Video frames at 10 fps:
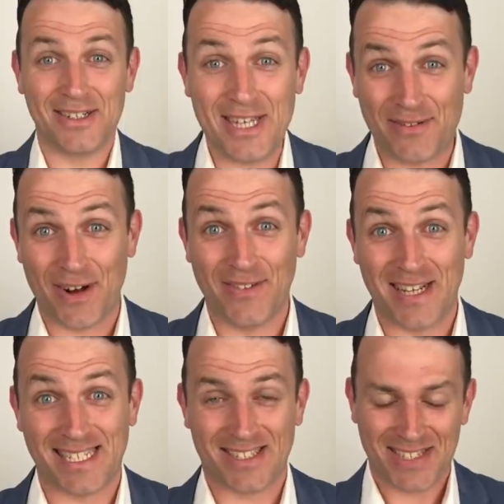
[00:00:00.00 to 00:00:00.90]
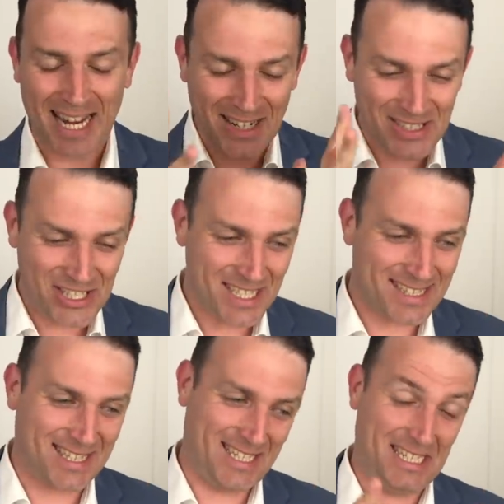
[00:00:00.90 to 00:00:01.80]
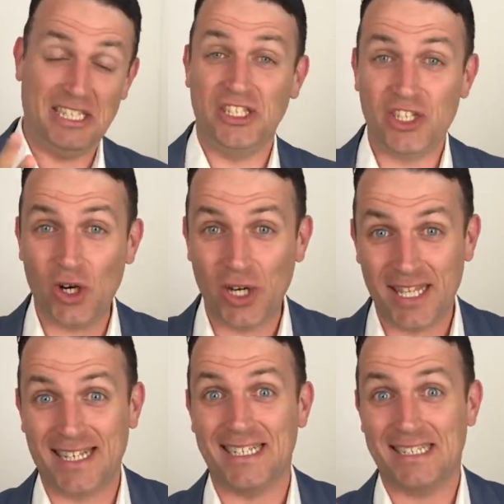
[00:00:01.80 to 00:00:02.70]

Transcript: Good day, fellow investors. I just enjoyed